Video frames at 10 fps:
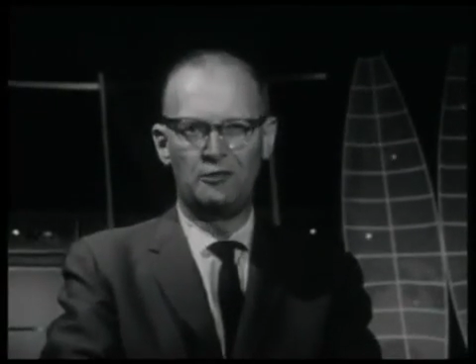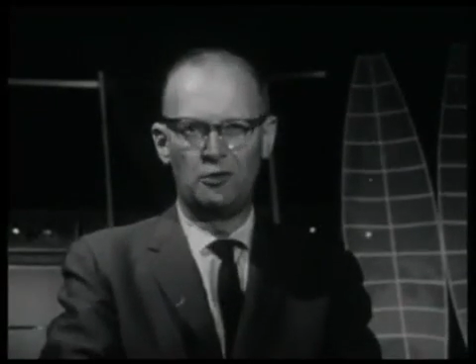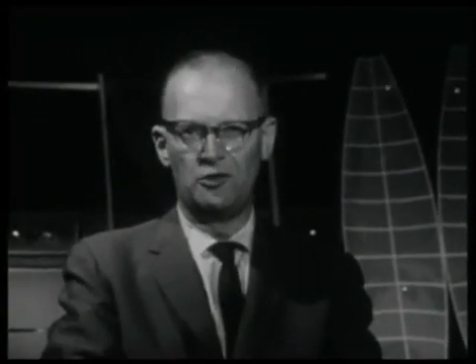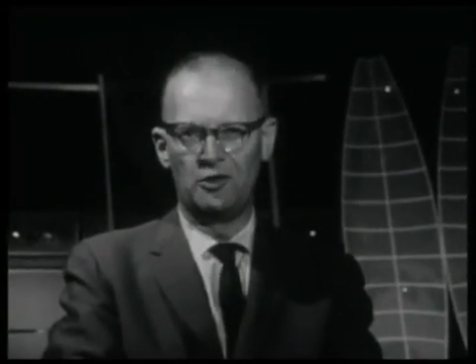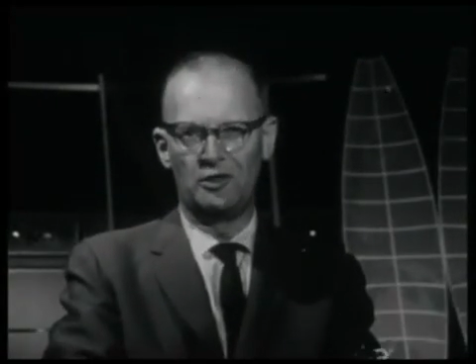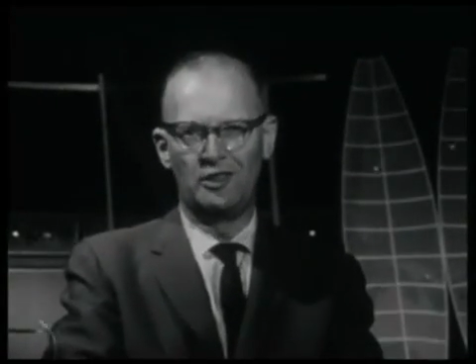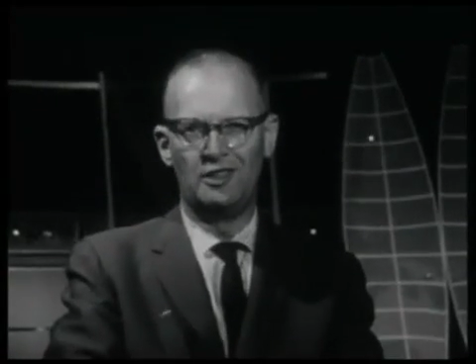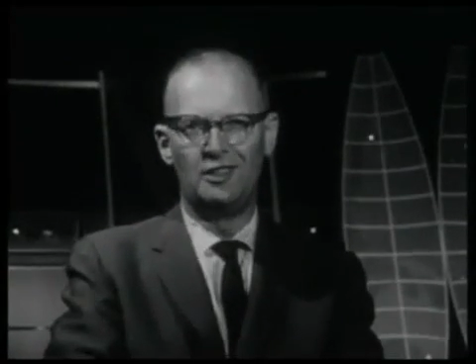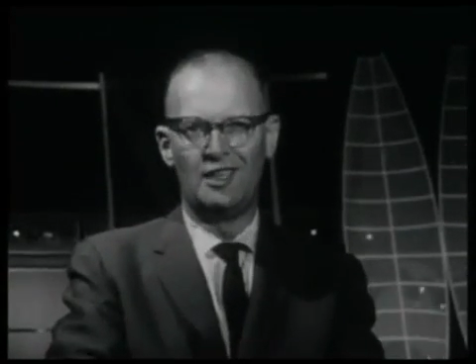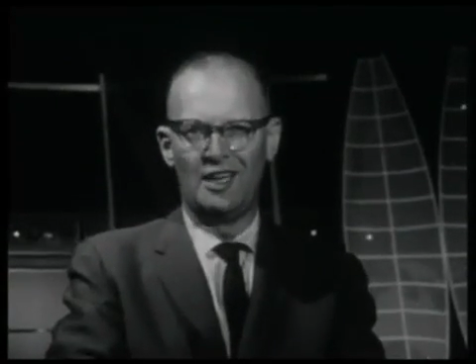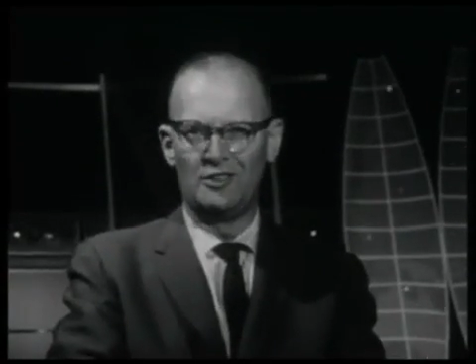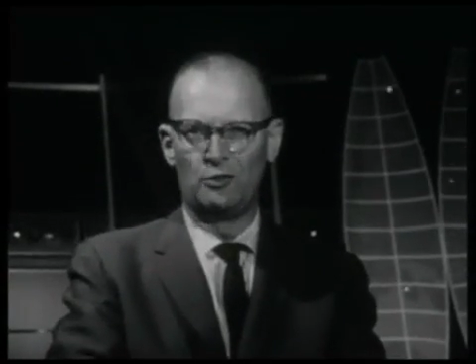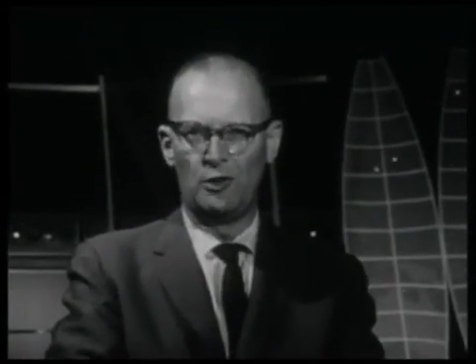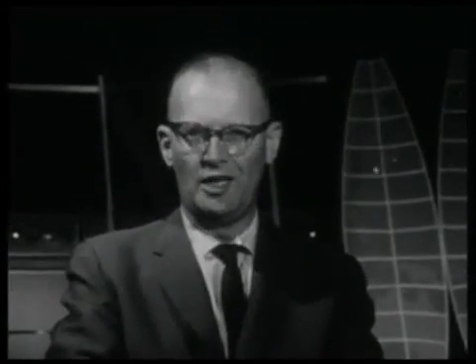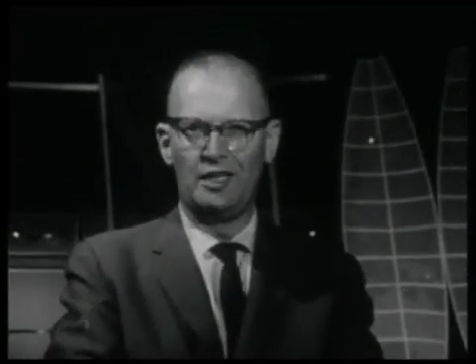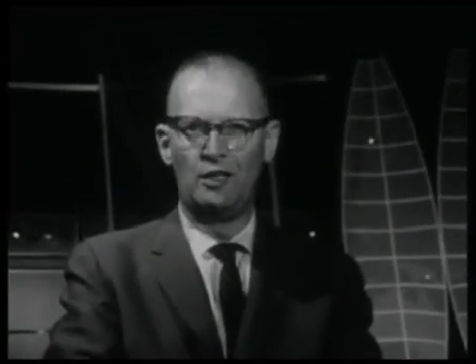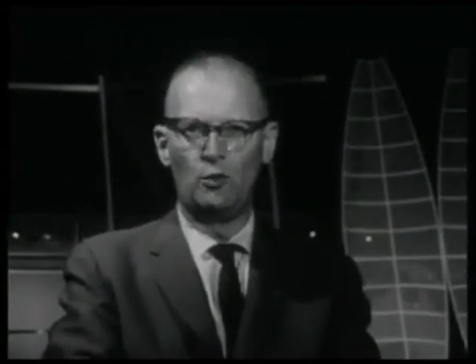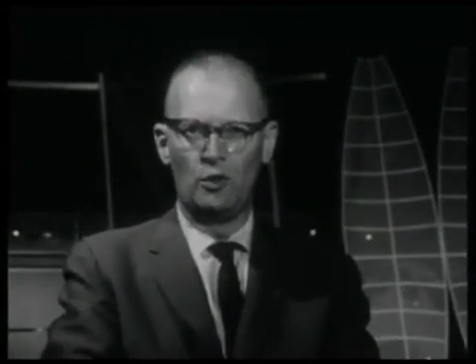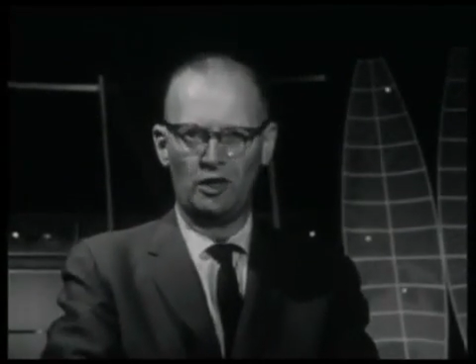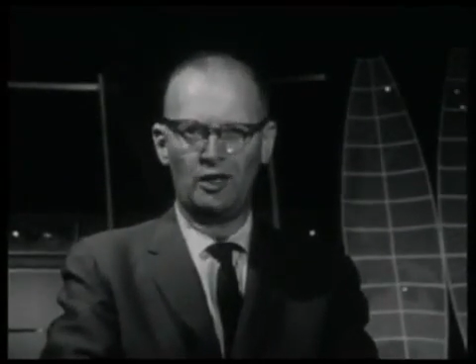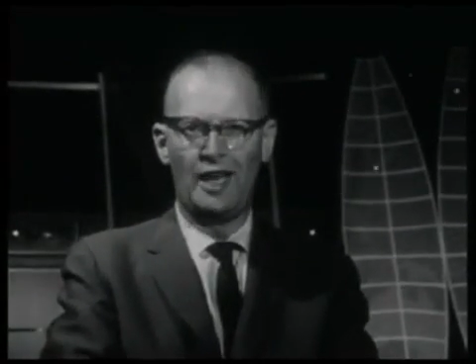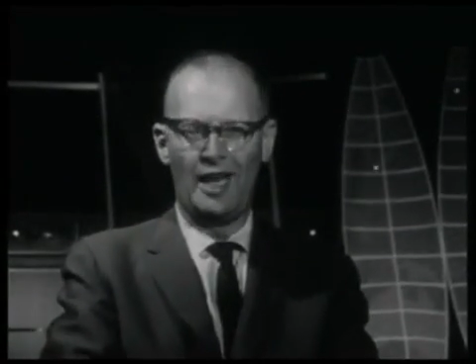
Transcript: the future as it really will